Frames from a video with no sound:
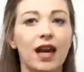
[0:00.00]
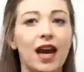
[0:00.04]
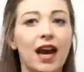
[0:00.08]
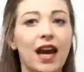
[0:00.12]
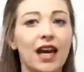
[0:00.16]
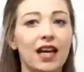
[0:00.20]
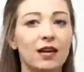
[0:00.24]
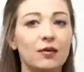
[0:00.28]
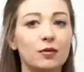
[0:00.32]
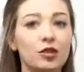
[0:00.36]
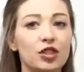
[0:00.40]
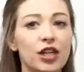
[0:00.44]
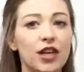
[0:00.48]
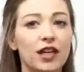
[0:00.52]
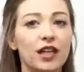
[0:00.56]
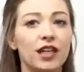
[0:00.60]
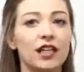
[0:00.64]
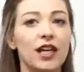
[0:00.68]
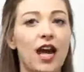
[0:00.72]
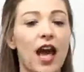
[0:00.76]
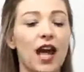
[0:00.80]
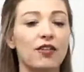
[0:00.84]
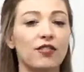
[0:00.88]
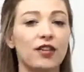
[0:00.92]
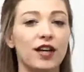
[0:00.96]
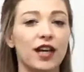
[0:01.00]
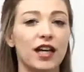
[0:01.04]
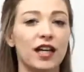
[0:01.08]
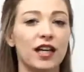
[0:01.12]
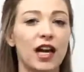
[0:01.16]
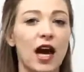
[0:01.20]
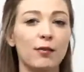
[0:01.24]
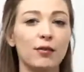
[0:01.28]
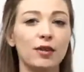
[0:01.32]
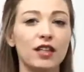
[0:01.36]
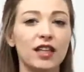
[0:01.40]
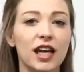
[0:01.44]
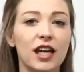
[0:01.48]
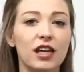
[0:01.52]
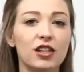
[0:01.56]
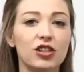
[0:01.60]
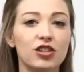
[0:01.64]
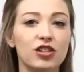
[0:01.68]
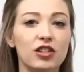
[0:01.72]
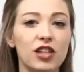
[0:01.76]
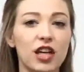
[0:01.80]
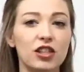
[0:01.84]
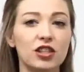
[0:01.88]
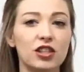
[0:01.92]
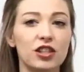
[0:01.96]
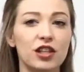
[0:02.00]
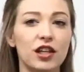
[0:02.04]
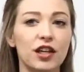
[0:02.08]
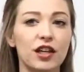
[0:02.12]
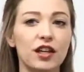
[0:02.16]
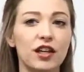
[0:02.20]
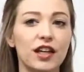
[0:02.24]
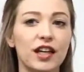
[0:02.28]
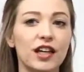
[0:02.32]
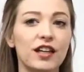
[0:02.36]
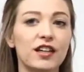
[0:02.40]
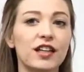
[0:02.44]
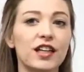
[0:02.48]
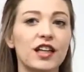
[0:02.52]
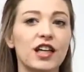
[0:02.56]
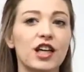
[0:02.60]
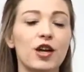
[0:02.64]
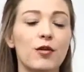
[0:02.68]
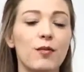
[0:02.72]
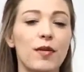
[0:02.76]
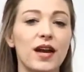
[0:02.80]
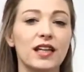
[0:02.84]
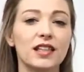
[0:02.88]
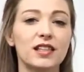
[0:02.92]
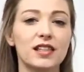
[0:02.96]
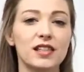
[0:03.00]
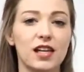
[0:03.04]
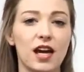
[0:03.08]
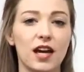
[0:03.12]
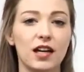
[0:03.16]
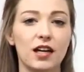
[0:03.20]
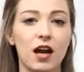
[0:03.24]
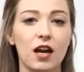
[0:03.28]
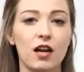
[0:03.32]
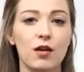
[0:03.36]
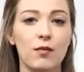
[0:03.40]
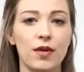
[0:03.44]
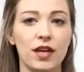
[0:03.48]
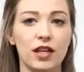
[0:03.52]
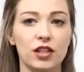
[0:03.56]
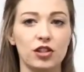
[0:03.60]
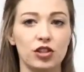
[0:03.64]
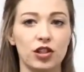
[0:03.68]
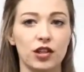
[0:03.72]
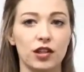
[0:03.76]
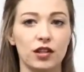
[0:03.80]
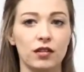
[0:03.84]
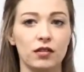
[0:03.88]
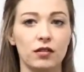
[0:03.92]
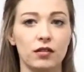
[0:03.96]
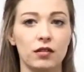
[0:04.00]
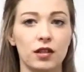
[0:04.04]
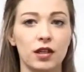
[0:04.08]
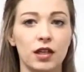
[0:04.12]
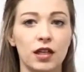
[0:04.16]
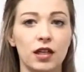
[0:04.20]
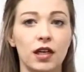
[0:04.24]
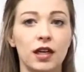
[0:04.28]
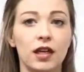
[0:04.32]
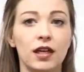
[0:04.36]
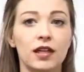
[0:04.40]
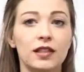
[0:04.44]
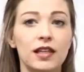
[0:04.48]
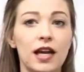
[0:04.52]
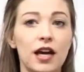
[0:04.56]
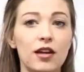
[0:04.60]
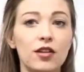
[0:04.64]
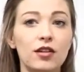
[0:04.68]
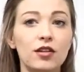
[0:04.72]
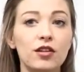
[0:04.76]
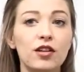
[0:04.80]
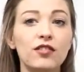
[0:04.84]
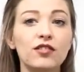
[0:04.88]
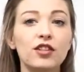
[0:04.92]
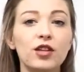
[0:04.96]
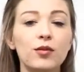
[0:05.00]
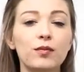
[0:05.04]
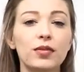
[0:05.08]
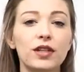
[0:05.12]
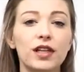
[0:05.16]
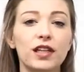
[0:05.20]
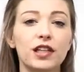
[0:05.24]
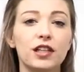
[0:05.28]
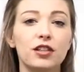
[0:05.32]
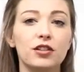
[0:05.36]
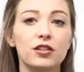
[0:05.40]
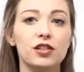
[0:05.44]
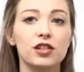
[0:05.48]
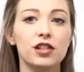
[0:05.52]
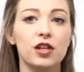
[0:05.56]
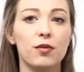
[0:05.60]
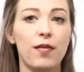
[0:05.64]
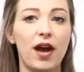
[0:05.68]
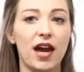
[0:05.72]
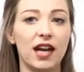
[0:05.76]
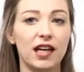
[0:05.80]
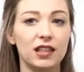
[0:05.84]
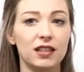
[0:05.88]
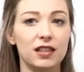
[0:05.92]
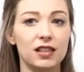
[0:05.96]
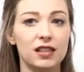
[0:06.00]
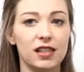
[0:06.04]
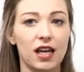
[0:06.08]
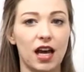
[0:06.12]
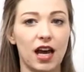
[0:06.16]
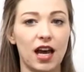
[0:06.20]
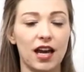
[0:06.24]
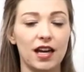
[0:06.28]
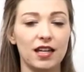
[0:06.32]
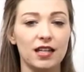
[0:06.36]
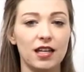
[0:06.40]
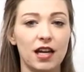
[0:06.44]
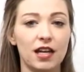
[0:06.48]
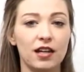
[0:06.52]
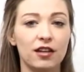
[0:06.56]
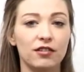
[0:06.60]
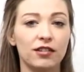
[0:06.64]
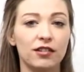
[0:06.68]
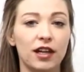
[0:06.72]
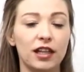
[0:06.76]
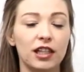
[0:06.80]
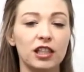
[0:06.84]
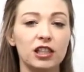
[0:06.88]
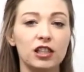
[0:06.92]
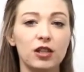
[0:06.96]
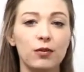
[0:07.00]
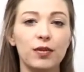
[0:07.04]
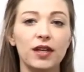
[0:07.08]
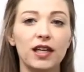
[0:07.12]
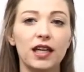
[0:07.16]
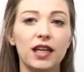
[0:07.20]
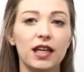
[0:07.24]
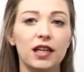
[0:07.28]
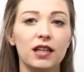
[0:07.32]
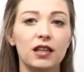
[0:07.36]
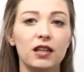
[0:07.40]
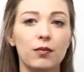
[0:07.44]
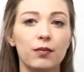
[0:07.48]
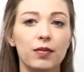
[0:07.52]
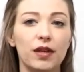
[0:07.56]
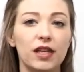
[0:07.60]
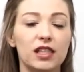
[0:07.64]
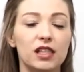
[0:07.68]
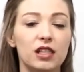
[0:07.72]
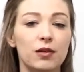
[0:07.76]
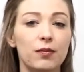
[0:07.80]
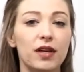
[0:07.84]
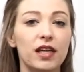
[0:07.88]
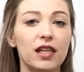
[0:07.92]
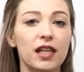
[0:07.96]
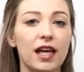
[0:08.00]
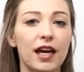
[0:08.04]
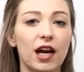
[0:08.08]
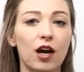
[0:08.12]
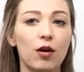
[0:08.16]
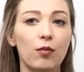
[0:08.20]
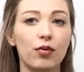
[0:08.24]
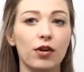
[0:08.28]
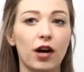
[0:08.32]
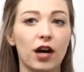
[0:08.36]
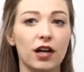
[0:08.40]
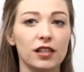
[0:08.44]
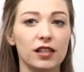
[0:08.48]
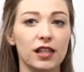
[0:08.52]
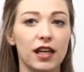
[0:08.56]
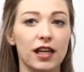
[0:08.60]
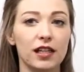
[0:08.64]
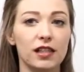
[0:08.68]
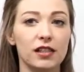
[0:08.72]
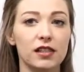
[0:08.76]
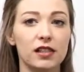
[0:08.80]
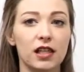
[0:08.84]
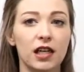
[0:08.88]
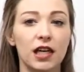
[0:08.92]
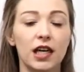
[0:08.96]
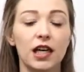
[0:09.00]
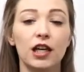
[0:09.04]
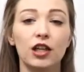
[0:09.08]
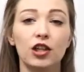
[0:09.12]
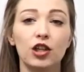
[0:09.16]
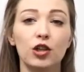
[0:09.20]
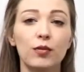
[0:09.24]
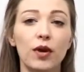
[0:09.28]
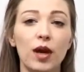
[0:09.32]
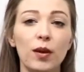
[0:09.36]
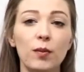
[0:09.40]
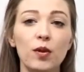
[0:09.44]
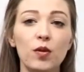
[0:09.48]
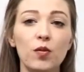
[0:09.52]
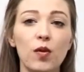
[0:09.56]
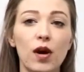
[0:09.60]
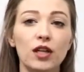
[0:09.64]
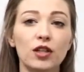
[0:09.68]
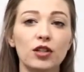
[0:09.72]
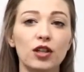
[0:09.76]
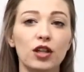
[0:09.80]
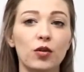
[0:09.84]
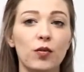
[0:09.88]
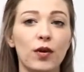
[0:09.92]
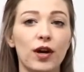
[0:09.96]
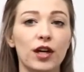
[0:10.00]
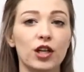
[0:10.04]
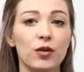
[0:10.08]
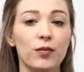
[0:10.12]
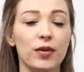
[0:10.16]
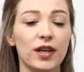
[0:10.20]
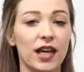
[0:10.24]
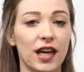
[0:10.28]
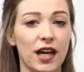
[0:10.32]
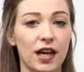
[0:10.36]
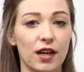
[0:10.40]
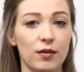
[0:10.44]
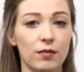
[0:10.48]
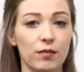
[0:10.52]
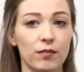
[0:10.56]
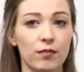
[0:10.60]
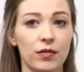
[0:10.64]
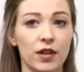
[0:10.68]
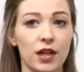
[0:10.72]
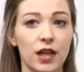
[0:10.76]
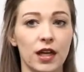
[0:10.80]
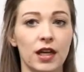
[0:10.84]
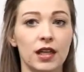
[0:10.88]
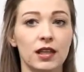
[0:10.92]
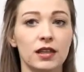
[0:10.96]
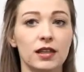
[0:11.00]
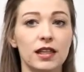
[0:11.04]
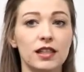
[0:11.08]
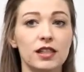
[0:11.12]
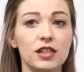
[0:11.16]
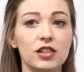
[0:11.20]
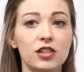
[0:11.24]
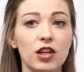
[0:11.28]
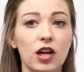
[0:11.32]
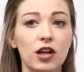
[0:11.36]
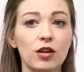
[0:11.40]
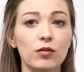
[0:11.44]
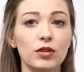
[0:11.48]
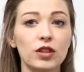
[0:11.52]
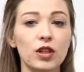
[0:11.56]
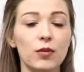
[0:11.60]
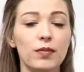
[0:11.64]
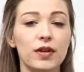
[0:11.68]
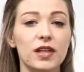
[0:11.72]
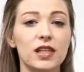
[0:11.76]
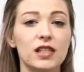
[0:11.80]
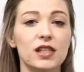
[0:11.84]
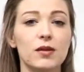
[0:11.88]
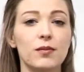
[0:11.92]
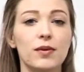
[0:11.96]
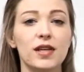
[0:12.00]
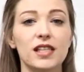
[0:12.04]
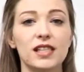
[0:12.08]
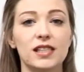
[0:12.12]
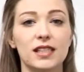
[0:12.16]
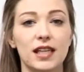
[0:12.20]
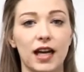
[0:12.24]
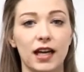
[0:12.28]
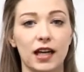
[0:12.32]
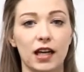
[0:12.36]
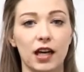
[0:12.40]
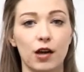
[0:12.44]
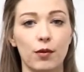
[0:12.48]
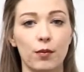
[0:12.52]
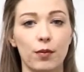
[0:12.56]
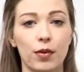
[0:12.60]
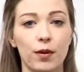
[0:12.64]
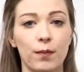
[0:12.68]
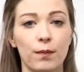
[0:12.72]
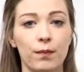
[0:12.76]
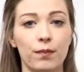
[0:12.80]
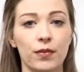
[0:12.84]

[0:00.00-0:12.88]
Hi, I'm Shannon Henry, an applications engineer here at EMA Design Automation. Now that you have completed your schematic design and are ready to begin the PCB layout process, you might be wondering where to begin. Let's start with the PCB stack-up.